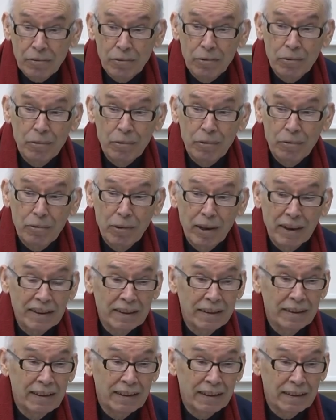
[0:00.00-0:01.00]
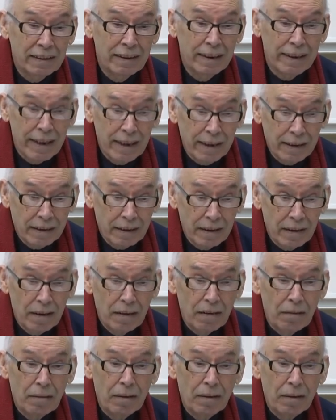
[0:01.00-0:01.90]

who was this great